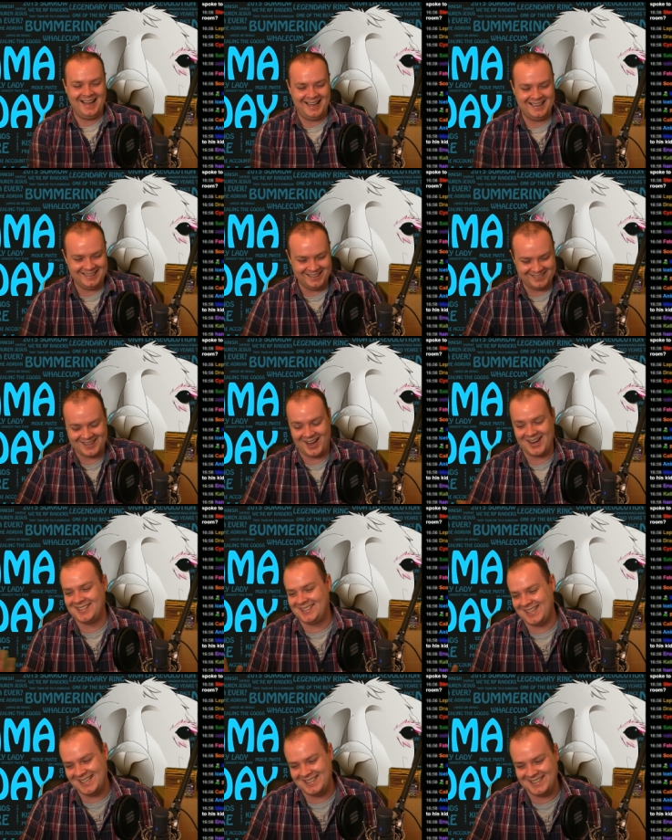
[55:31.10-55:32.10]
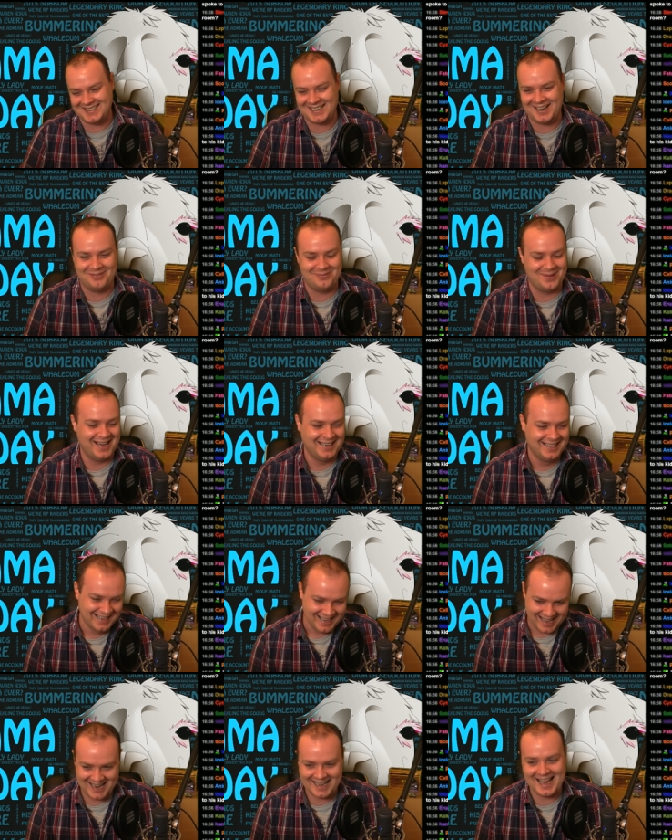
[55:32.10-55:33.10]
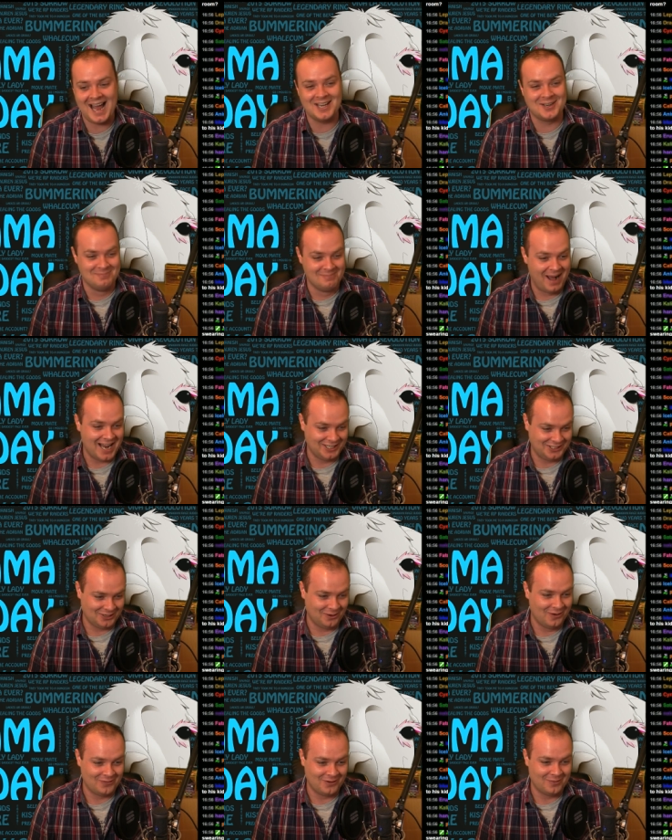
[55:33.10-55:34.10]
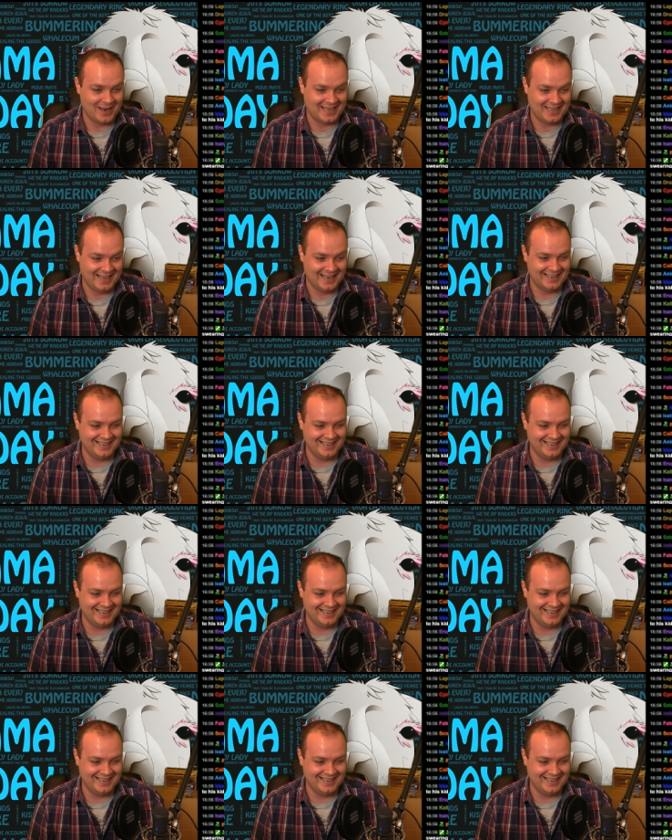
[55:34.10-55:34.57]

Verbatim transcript: You've got to censor yourself, man. I can't do my show in front of my kid.